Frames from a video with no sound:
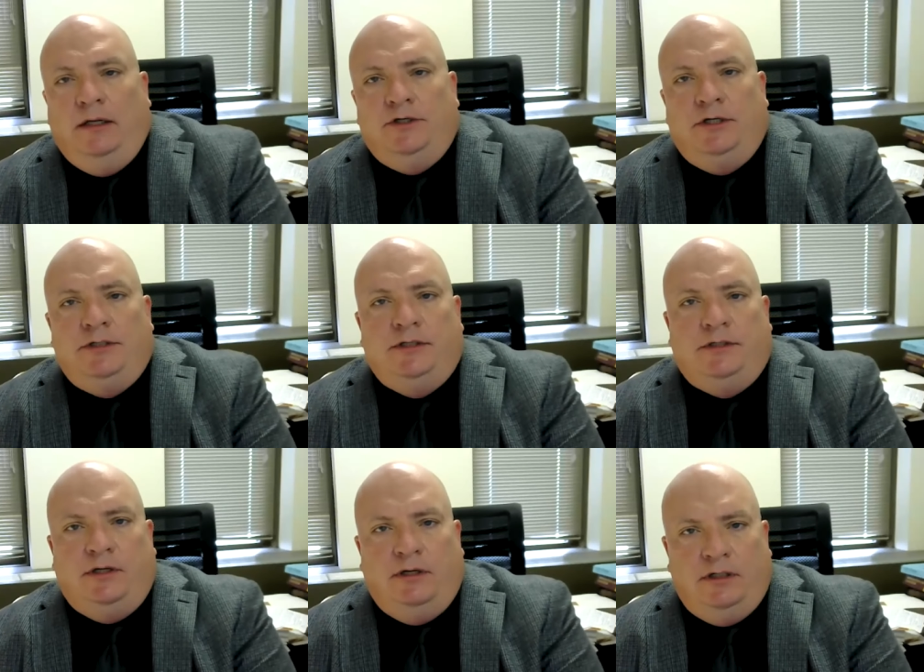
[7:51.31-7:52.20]
Uh,
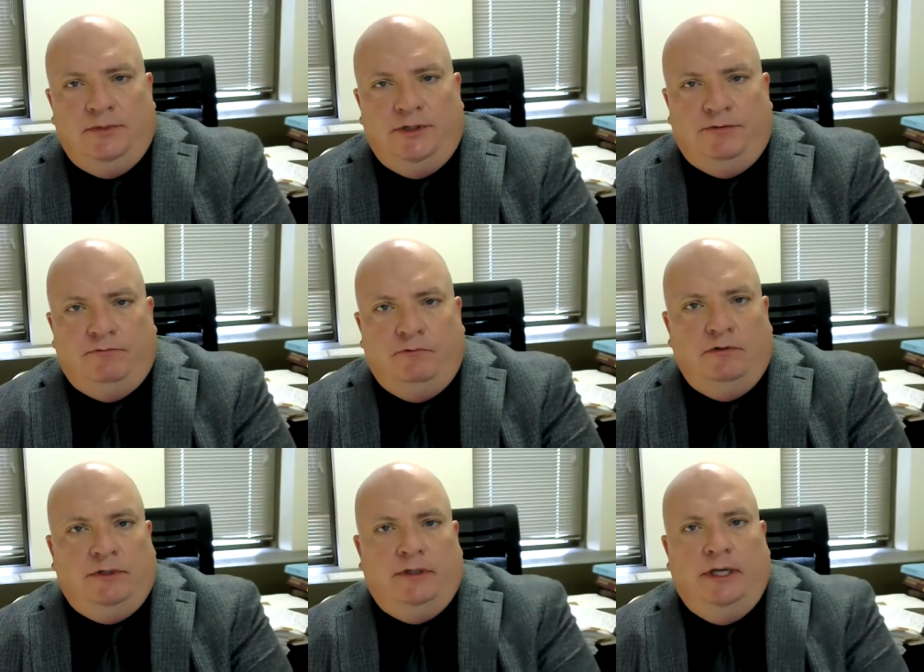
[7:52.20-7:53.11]
Justice Thomas
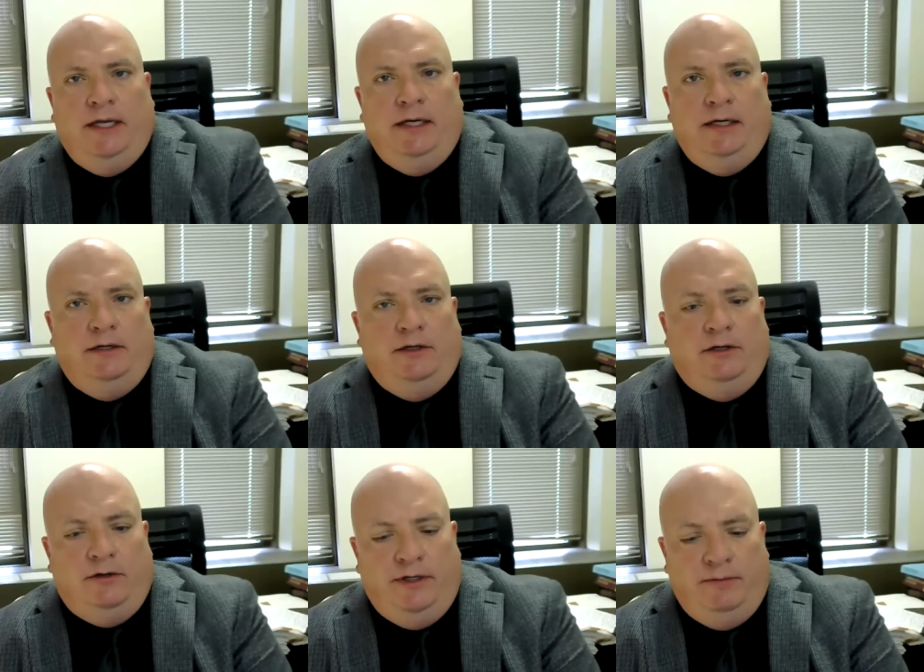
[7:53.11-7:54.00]
wrote a
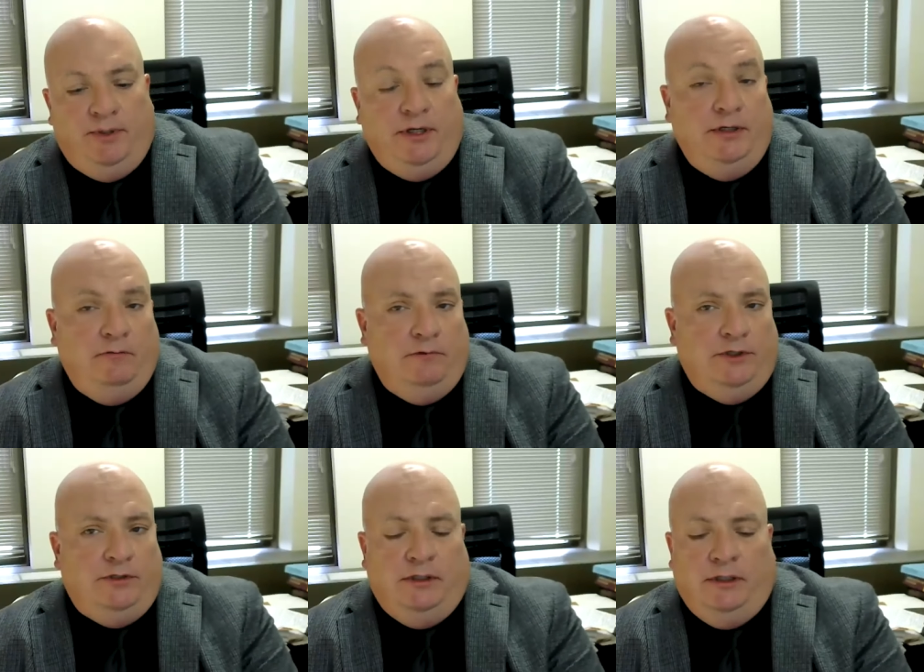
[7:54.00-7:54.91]
concurring opinion,
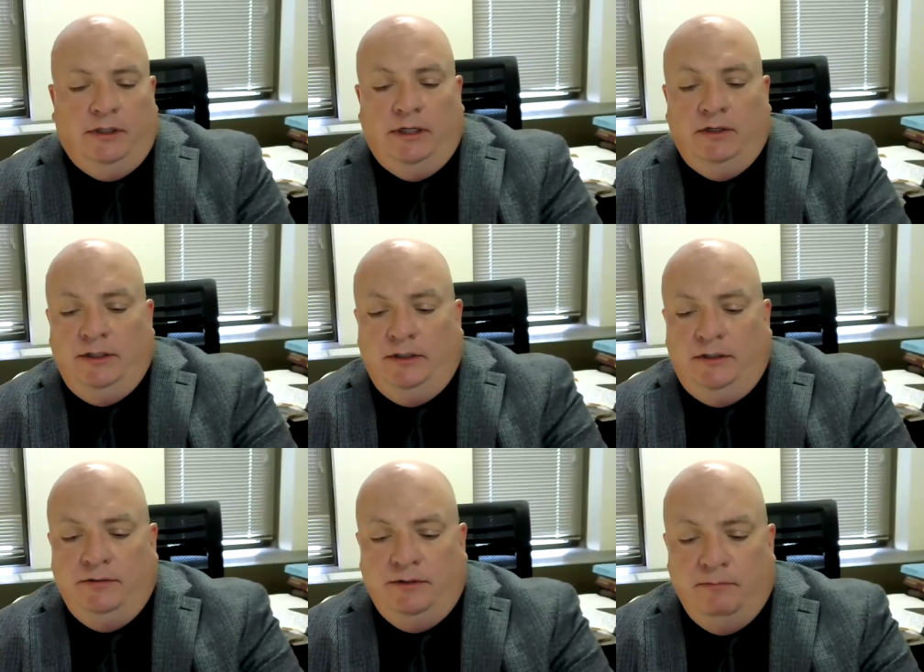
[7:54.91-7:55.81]
which uh, I'll get
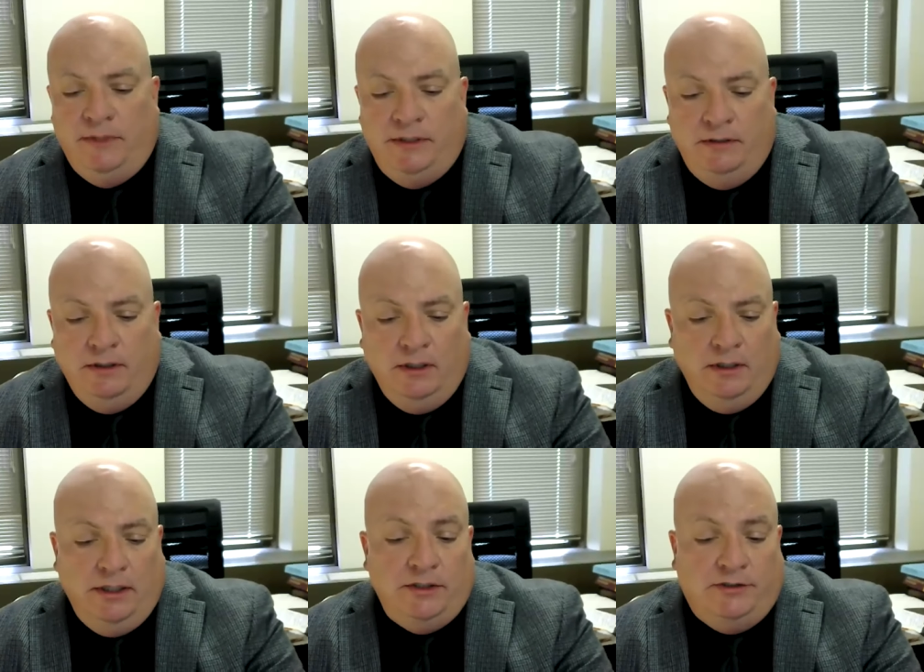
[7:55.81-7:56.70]
to in a minute.
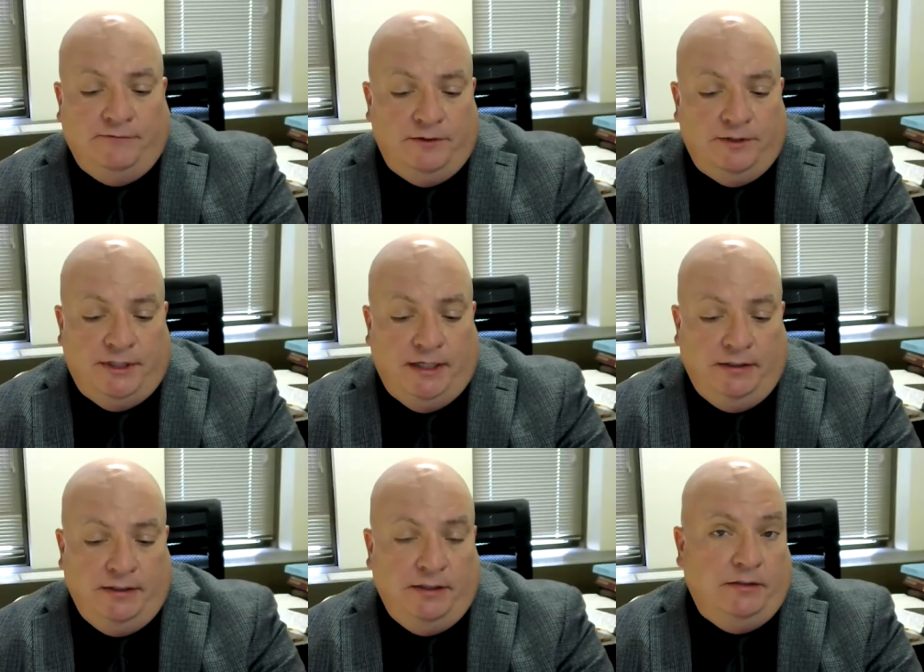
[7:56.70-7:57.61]
His first
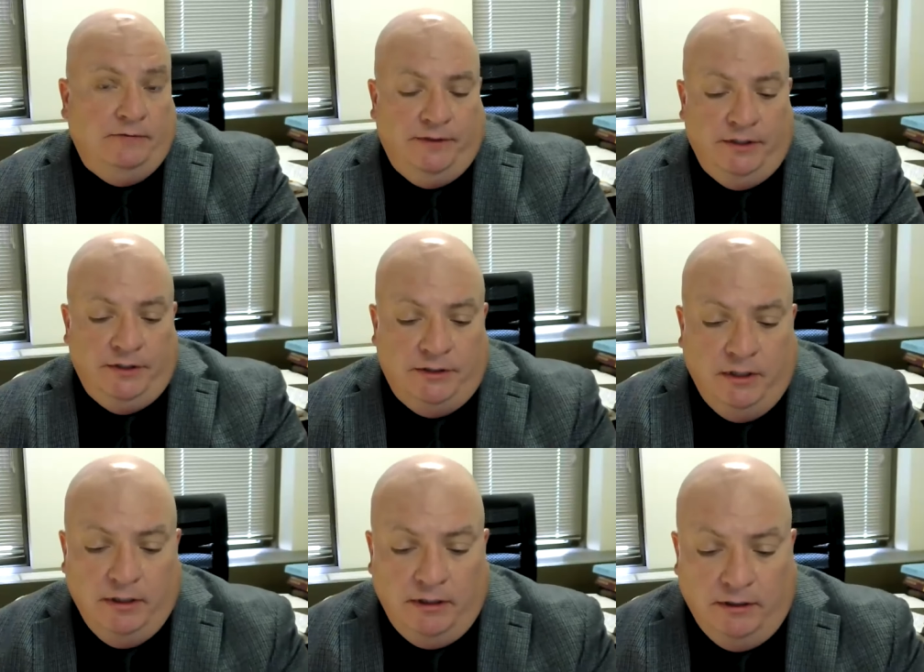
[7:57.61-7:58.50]
sentence of his
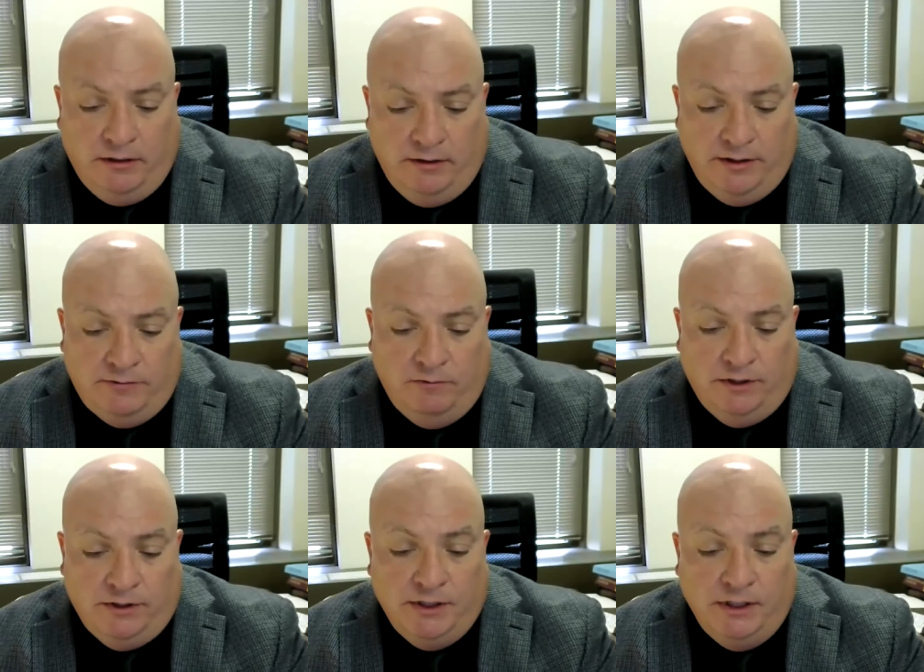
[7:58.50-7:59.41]
concurrence
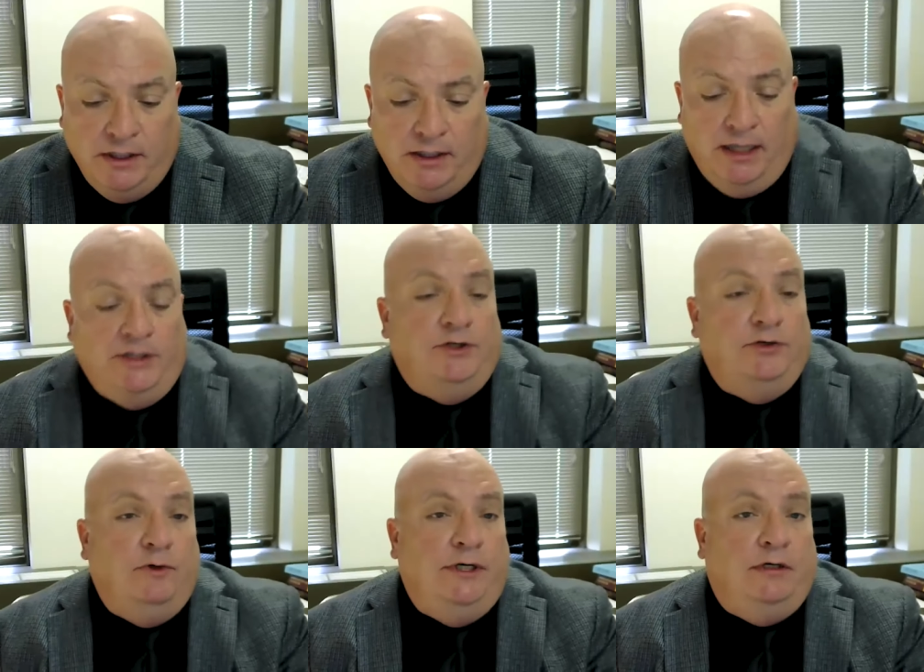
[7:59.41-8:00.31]
was, I
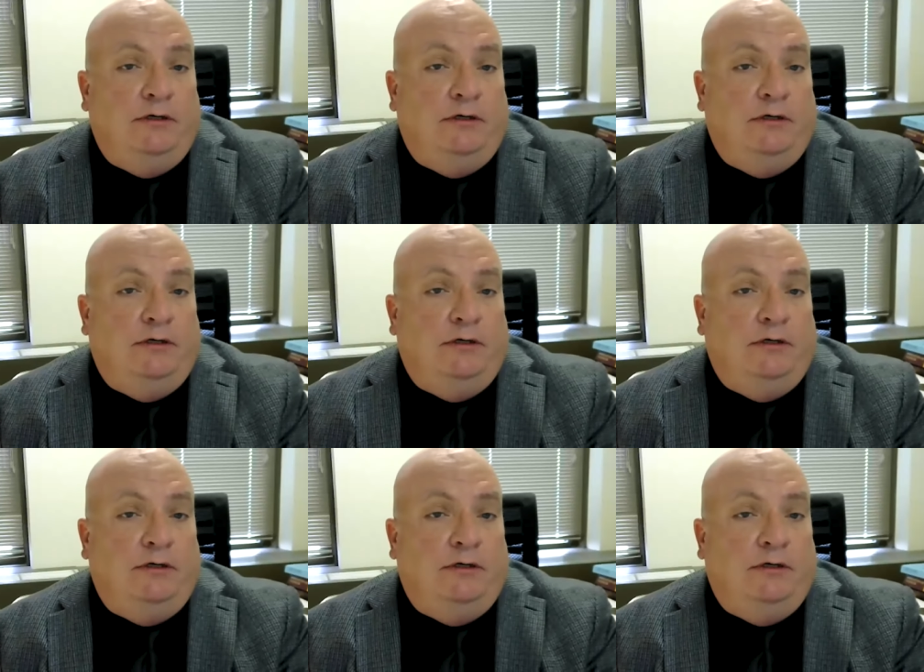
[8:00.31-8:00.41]
join the